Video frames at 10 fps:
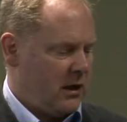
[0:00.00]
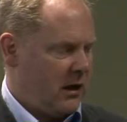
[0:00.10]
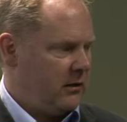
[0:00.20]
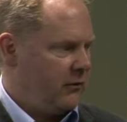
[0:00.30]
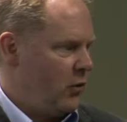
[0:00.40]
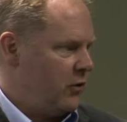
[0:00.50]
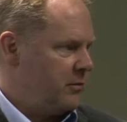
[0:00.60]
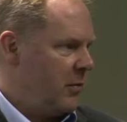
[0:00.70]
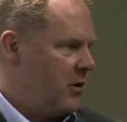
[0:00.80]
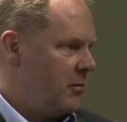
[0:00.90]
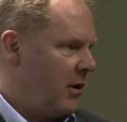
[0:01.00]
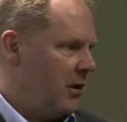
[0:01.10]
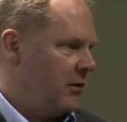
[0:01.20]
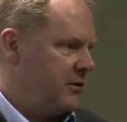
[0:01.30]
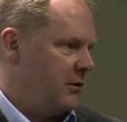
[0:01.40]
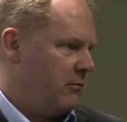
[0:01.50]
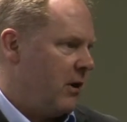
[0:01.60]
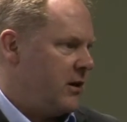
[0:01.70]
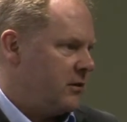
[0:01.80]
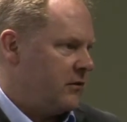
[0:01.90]
and of course mobiles and a
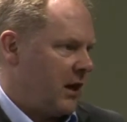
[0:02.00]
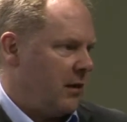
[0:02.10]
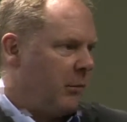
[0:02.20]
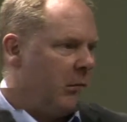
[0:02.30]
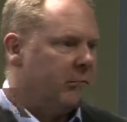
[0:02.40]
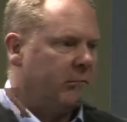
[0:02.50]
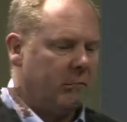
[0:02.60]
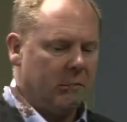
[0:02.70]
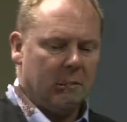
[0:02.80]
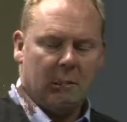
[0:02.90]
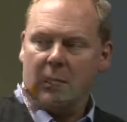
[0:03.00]
range of tablets.